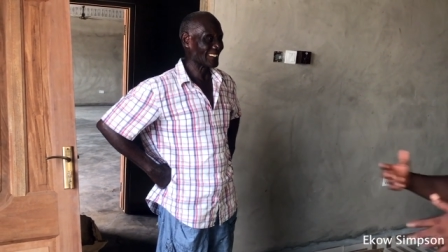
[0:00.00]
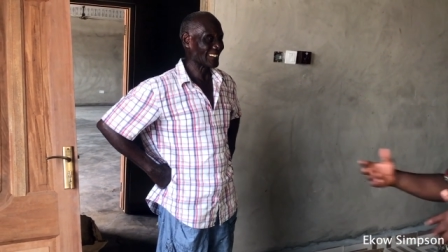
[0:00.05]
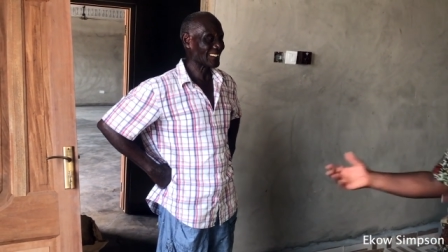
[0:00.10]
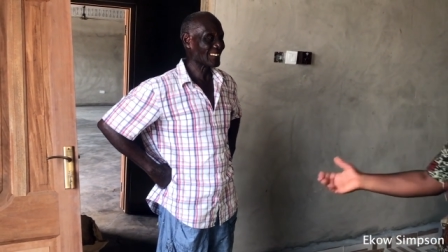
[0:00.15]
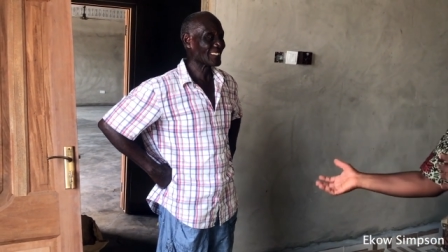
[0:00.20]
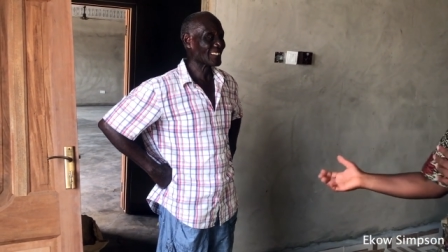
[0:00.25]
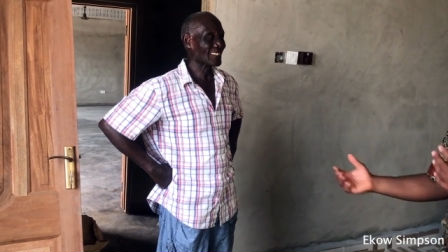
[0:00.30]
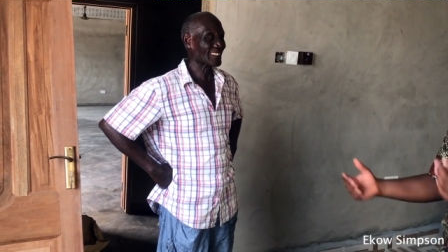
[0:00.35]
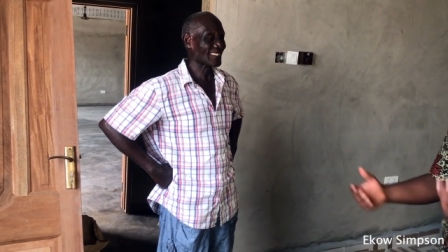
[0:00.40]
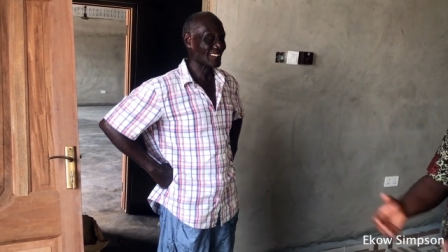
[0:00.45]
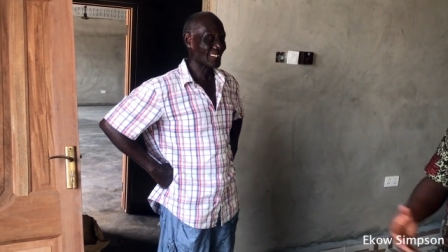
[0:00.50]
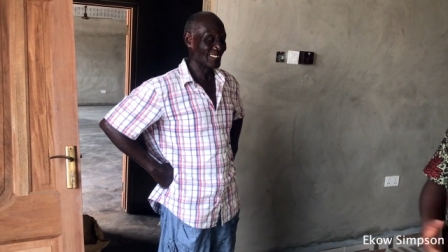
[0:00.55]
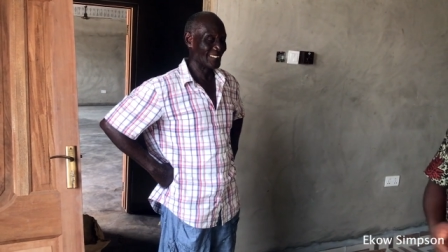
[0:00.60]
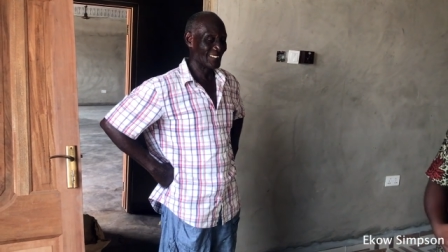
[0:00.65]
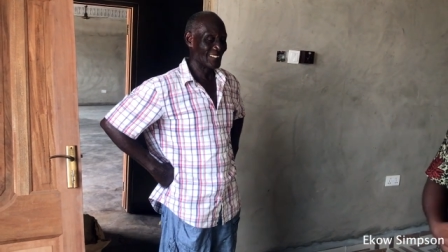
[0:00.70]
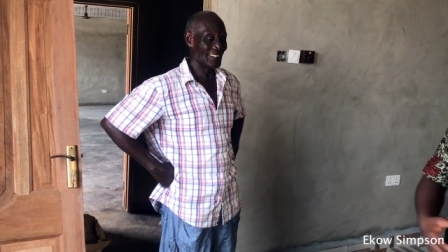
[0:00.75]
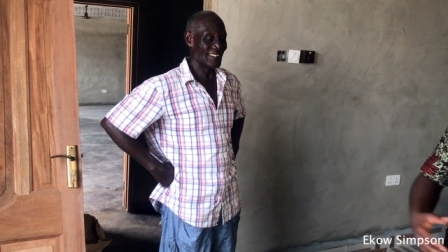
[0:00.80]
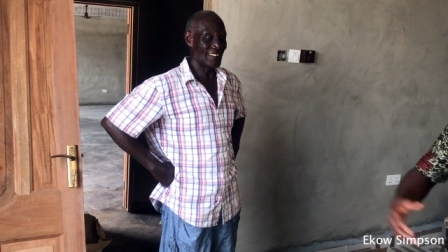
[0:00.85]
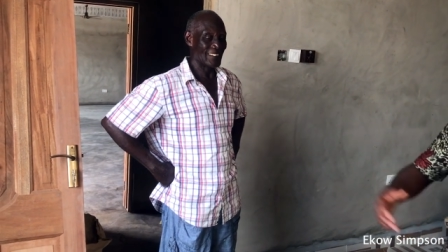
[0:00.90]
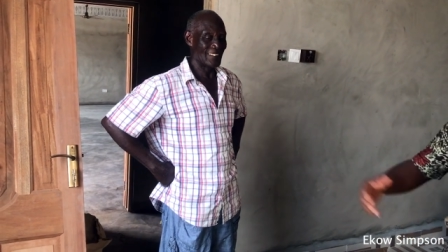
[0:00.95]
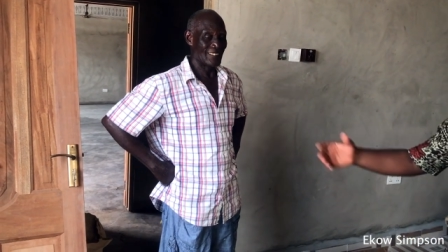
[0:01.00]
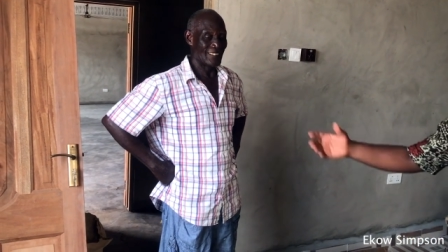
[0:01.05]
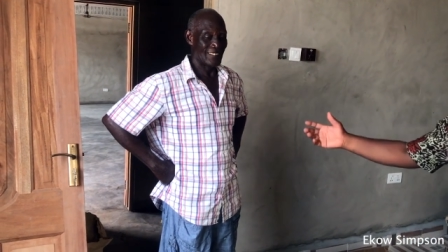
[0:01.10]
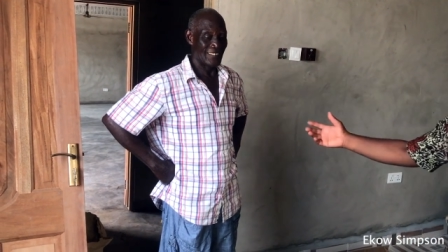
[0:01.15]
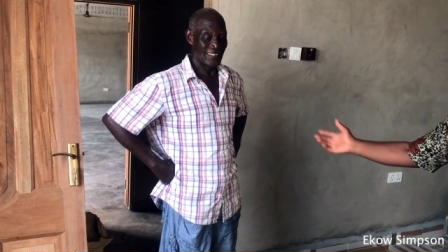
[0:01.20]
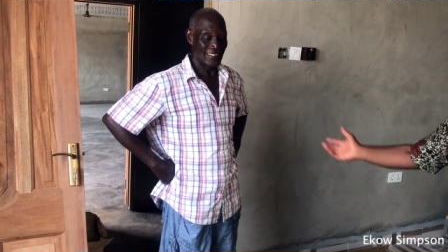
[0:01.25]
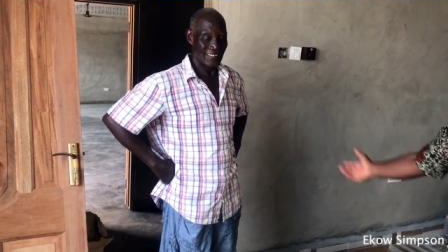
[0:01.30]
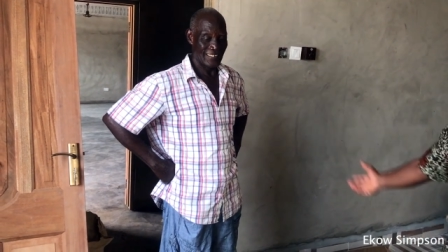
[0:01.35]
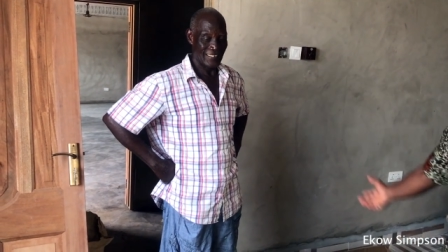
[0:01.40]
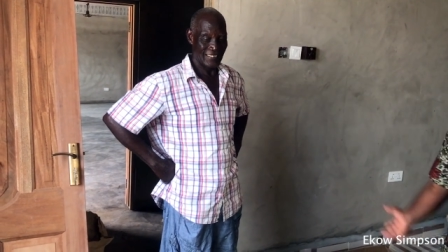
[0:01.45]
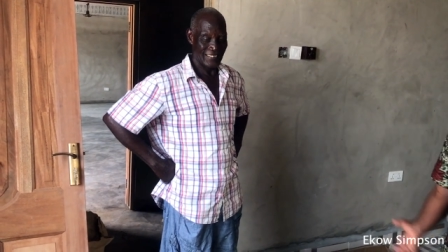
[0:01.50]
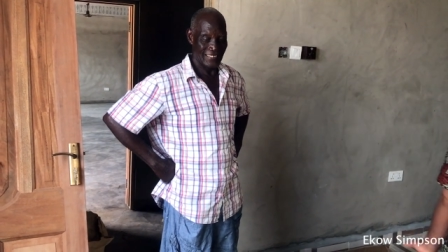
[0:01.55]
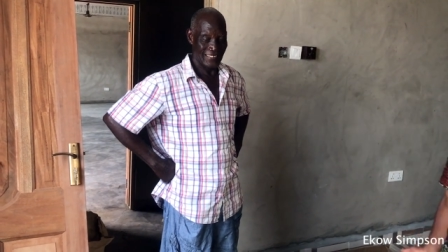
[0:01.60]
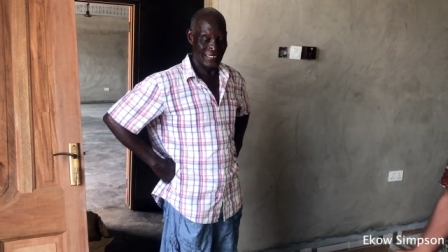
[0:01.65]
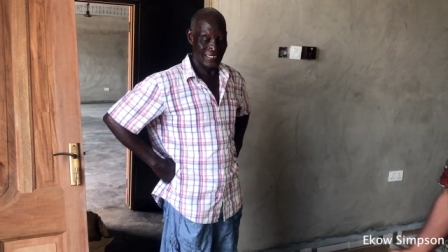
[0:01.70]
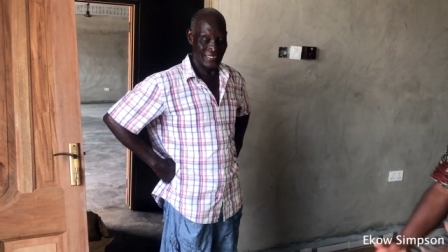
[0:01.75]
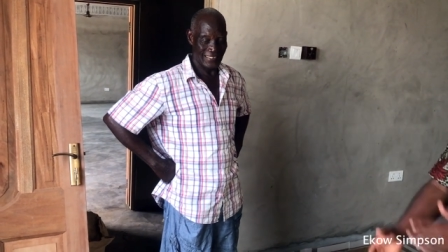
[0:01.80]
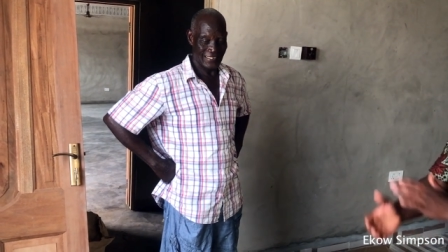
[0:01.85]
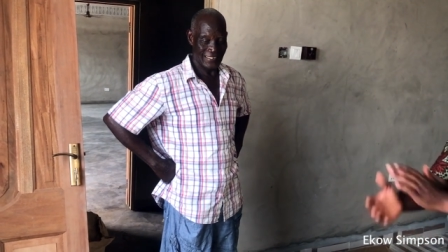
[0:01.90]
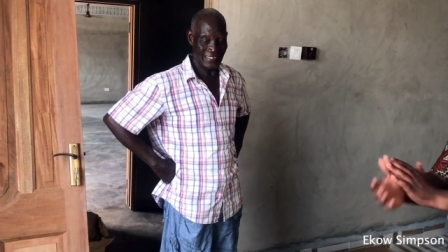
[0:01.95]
connecting and be doing more